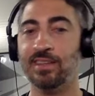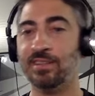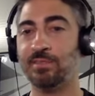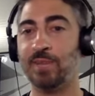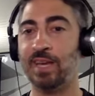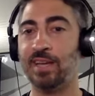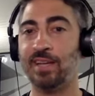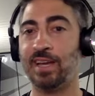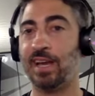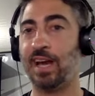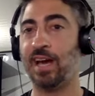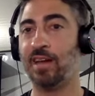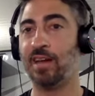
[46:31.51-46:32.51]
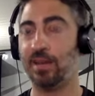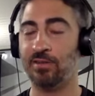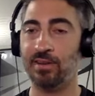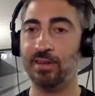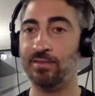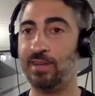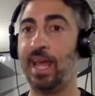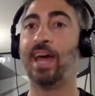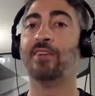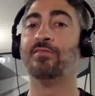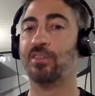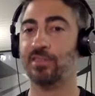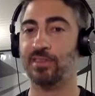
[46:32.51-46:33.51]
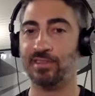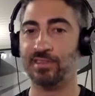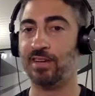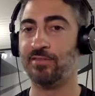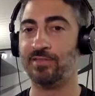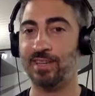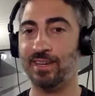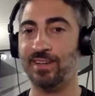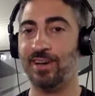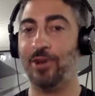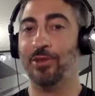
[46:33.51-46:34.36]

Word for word: This man, like, I don't even have all this stuff done.